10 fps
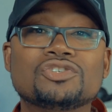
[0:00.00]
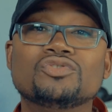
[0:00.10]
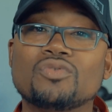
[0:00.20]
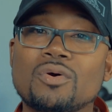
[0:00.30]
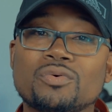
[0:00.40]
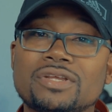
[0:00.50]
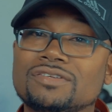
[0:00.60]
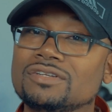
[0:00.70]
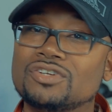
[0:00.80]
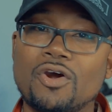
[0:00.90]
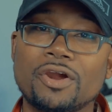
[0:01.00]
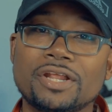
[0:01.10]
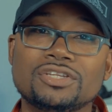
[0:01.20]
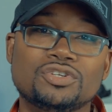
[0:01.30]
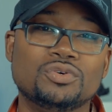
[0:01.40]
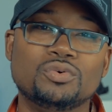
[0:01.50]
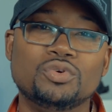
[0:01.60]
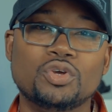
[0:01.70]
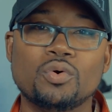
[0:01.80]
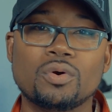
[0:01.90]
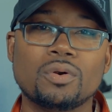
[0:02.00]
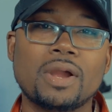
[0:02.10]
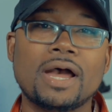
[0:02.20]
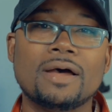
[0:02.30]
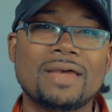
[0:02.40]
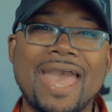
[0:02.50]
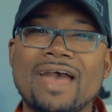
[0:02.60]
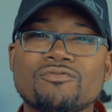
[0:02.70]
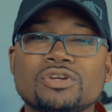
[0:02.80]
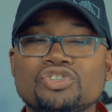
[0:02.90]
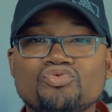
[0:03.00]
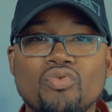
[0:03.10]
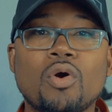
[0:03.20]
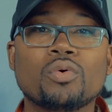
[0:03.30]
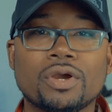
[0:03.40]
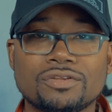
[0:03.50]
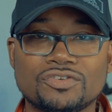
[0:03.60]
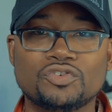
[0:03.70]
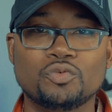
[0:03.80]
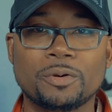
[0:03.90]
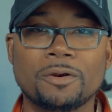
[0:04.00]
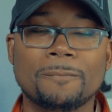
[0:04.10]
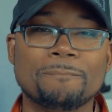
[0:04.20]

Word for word: this drone isn't targeted to your average drone consumer.